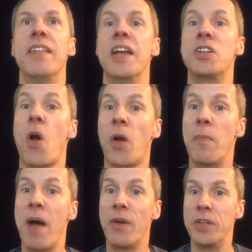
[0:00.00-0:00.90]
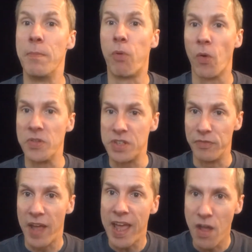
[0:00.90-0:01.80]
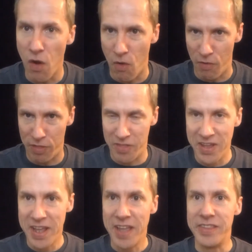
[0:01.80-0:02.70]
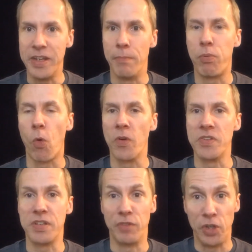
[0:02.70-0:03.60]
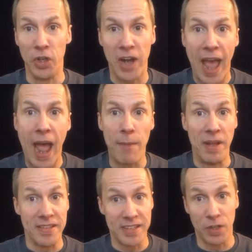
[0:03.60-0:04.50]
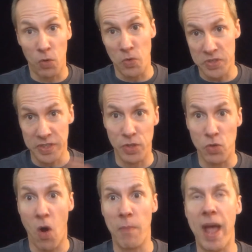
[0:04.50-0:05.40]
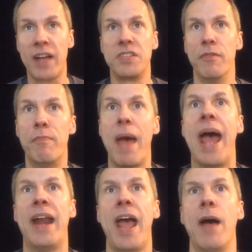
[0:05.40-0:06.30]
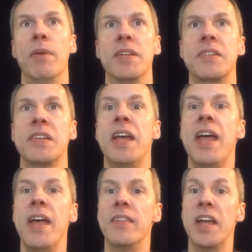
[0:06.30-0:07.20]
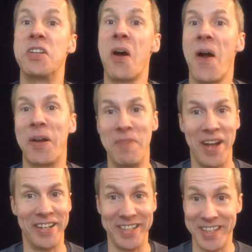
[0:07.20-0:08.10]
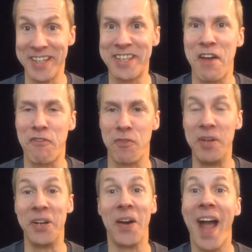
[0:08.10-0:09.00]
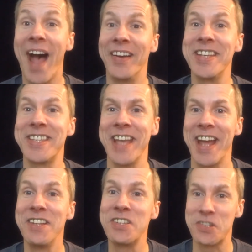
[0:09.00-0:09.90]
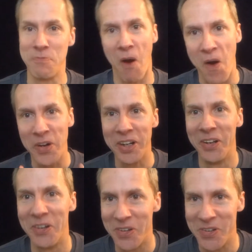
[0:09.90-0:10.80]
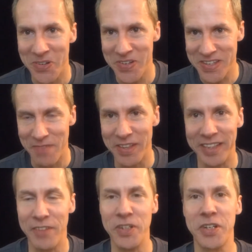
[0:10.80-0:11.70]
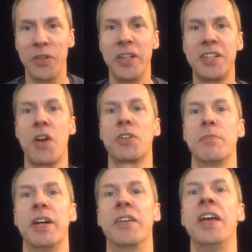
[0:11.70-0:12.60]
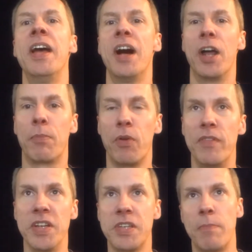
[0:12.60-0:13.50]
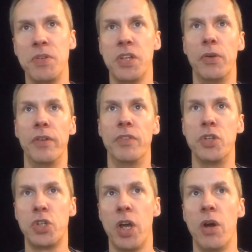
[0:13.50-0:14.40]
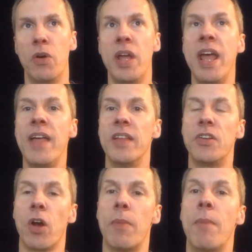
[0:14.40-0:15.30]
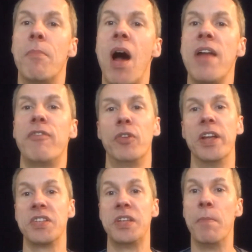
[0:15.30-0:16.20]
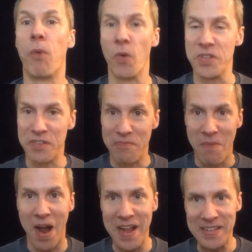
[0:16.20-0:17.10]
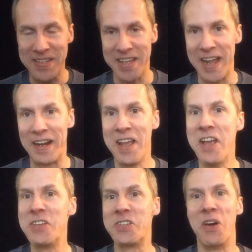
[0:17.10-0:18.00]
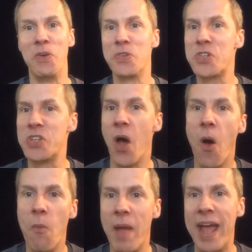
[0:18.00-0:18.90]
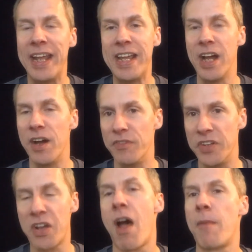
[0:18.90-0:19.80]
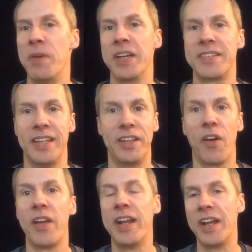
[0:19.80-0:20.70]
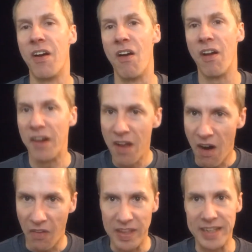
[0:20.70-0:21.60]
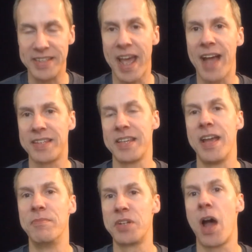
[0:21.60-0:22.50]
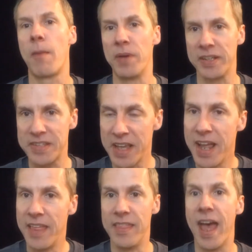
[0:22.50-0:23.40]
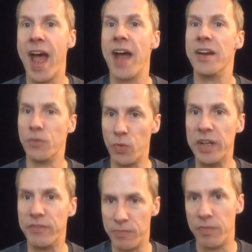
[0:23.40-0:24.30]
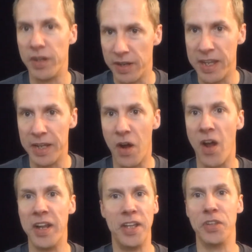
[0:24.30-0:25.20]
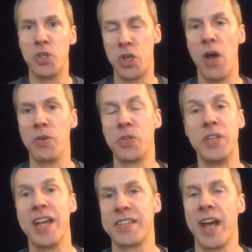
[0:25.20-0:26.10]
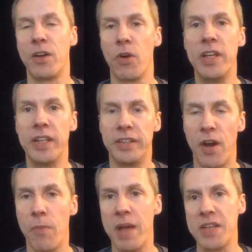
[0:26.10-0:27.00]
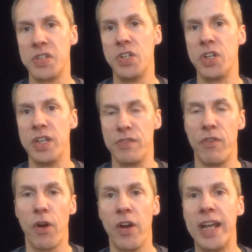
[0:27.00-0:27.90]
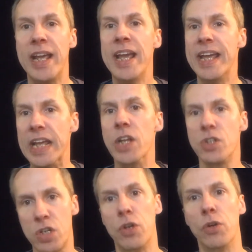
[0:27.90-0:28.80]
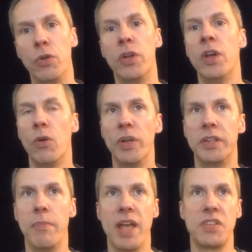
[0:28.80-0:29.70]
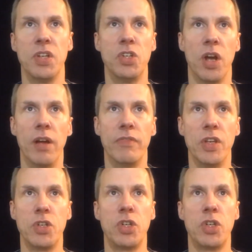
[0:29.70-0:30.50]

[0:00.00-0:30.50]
They talk about the importance of health, the importance of good habits, and of course the drawbacks of bad habits. They talk about, does this sound familiar? How to set SMART goals, something that we totally talked about on a previous episode of the show. They talk about mindfulness, the importance of mindset. So many of the topics that they're hitting on are the exact same topics that we have hit on in the show. So yes, I agree that their message is very in tune with the message of this